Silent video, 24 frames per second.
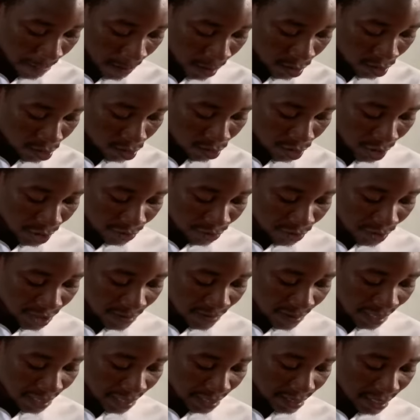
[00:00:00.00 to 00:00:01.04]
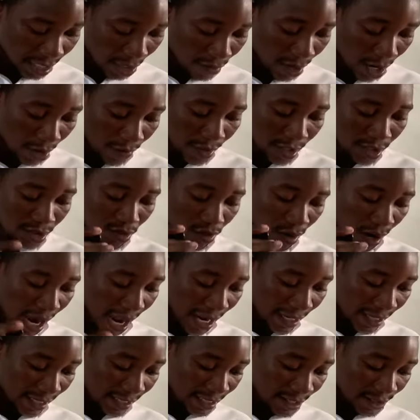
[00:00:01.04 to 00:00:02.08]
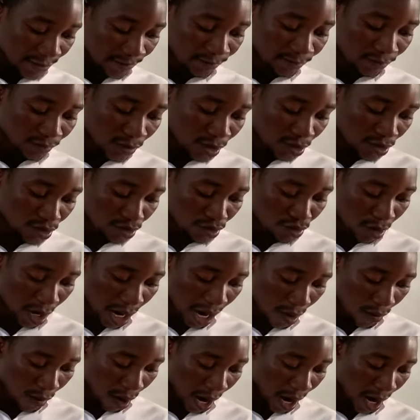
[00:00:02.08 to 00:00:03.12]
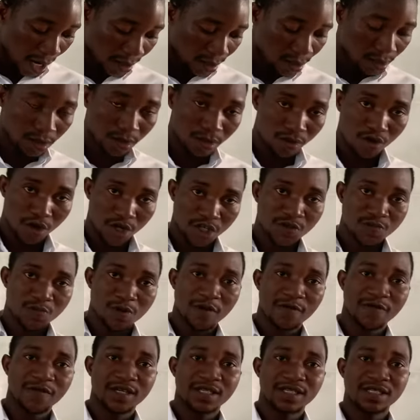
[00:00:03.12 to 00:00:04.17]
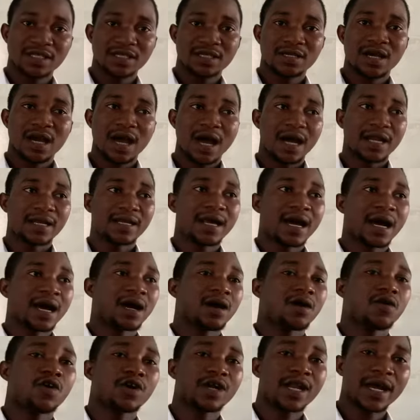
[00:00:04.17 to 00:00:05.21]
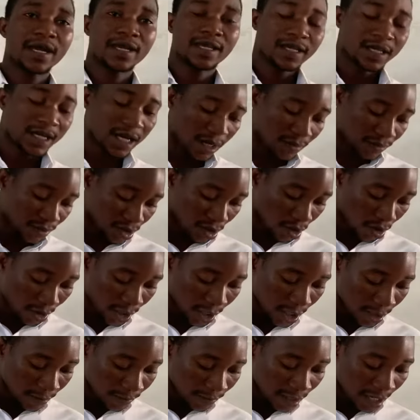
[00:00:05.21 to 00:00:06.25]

So the treatment is that we are going to add it to our gross profit under other incomes. Okay.